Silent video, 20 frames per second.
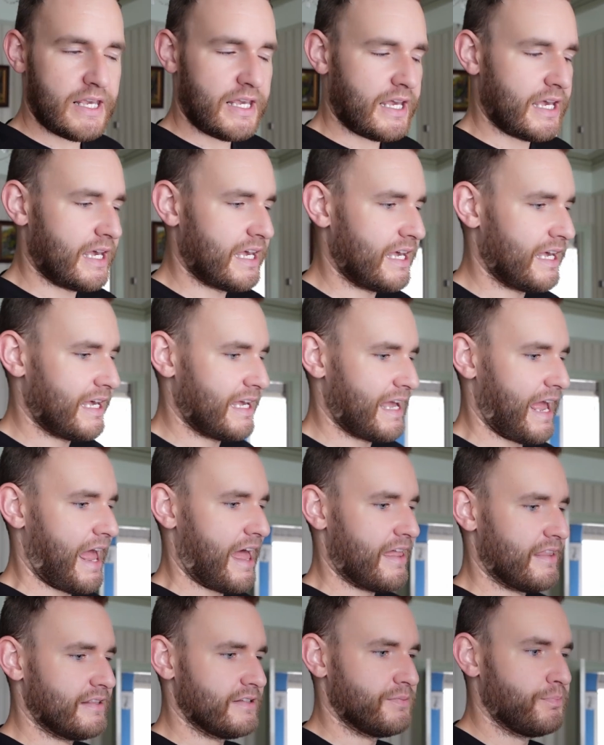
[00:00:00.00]

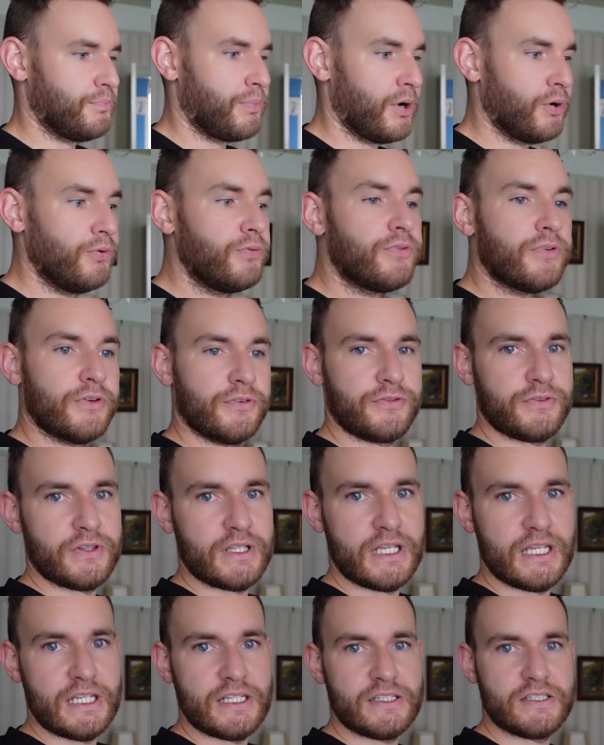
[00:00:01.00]
and both of
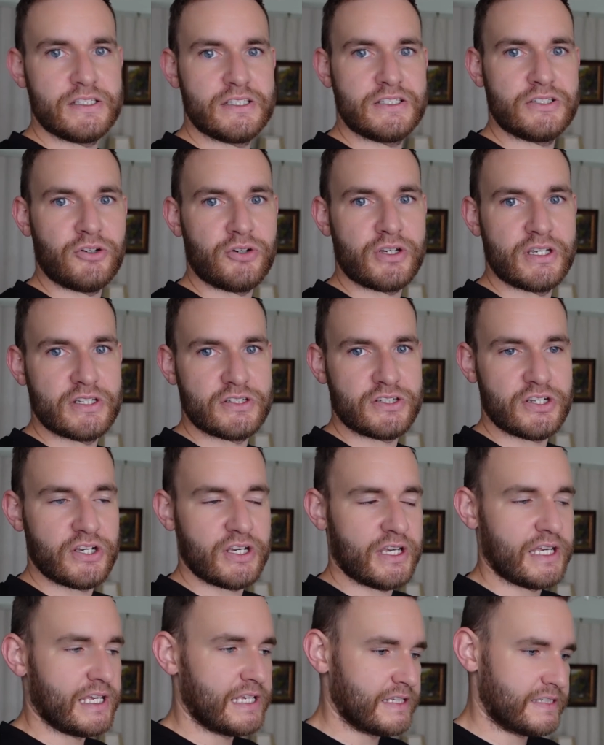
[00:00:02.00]
the socket
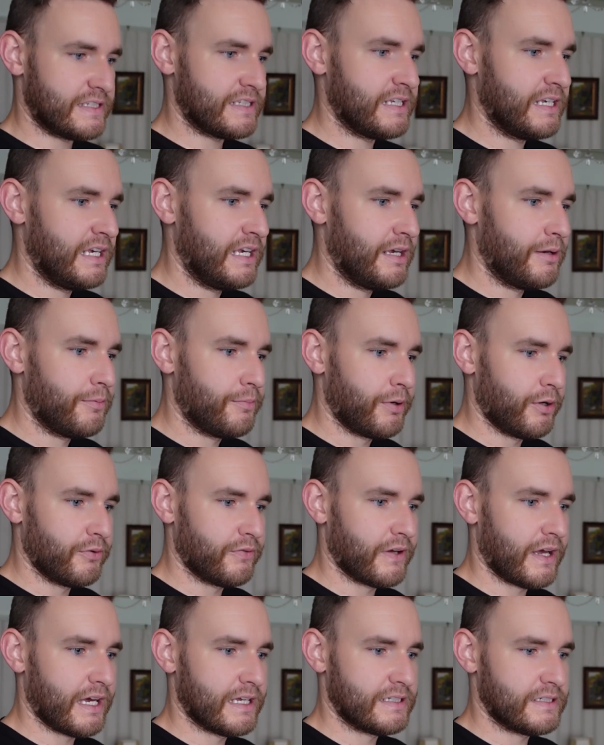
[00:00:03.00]
circuits both
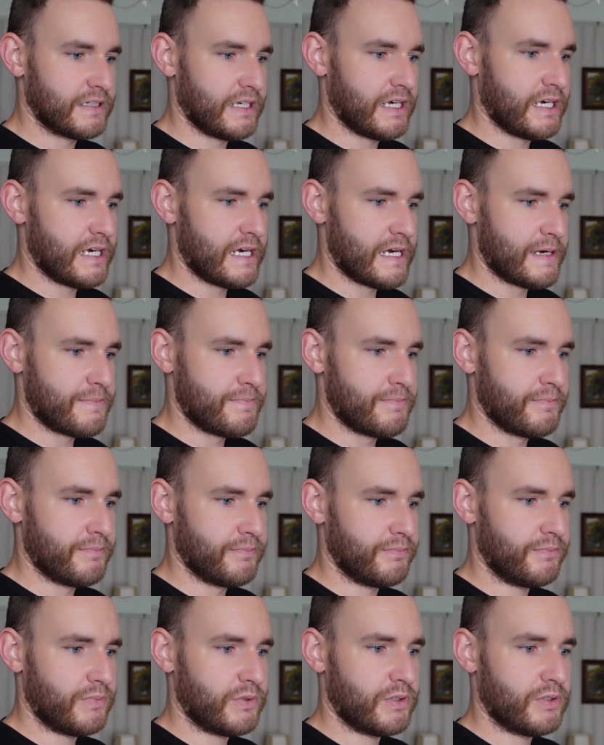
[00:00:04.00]
had
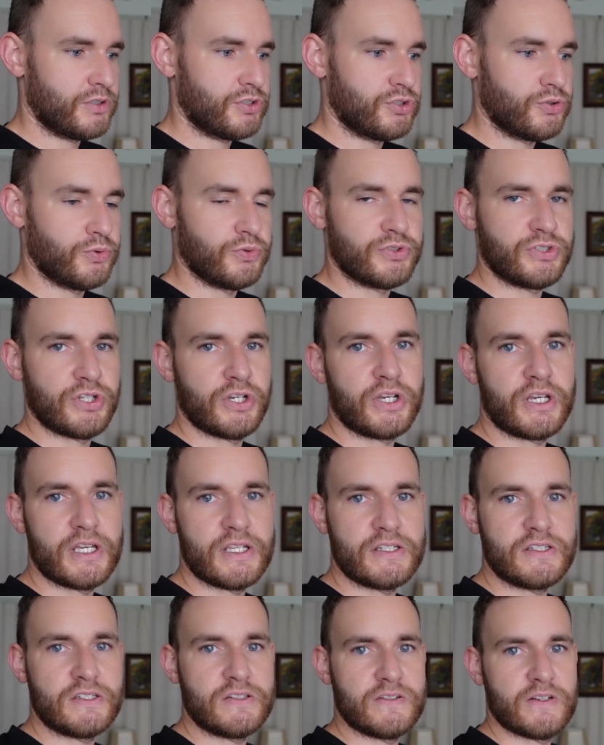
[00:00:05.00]
short
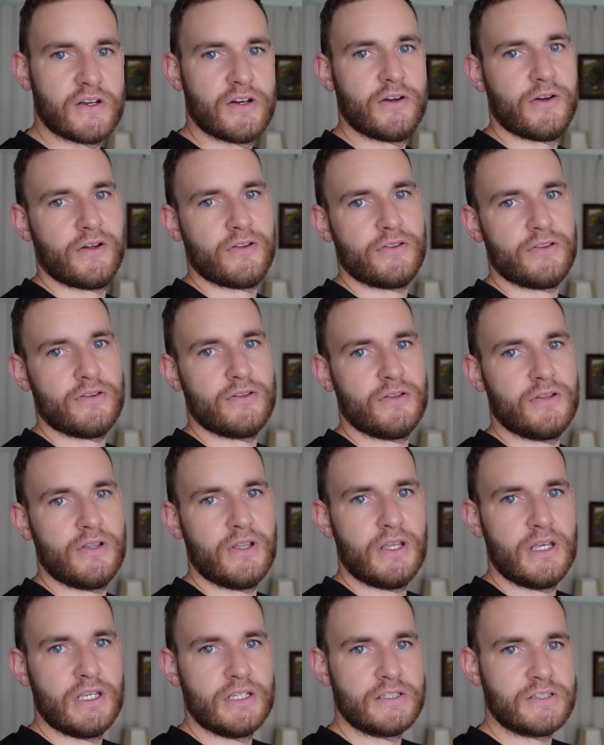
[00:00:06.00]
circuits to earth.
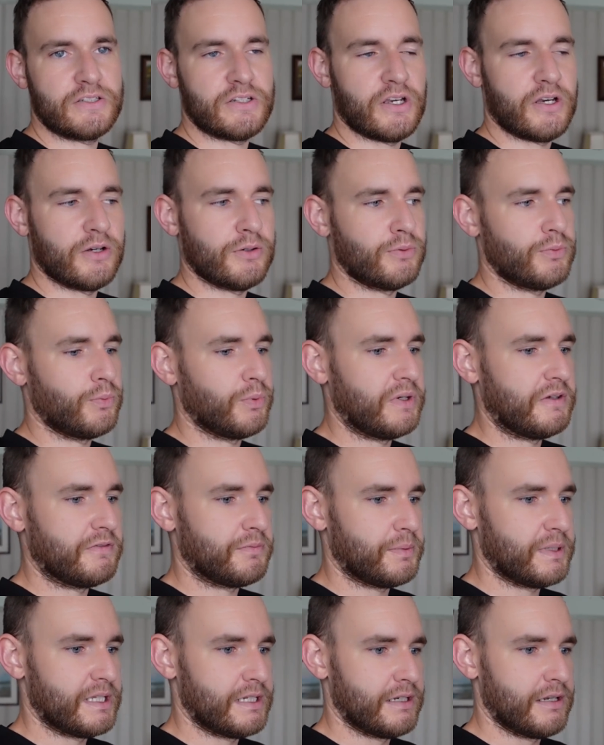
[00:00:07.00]
So we've
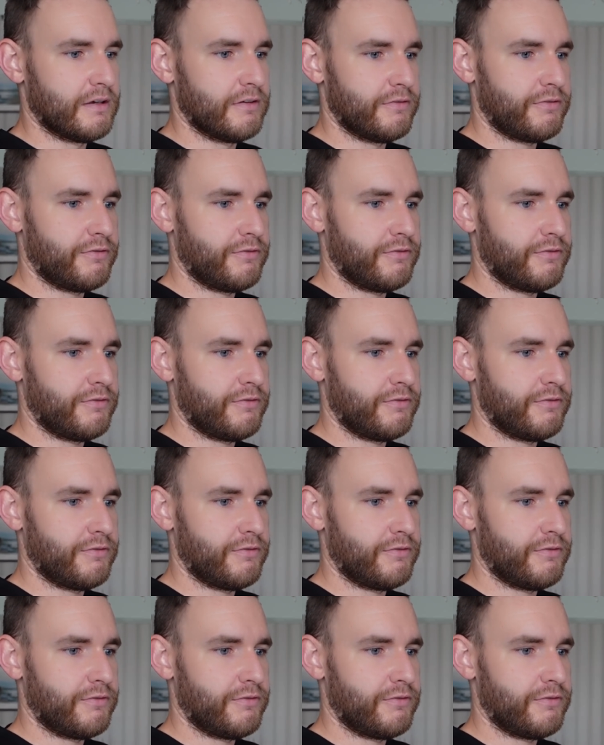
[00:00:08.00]
been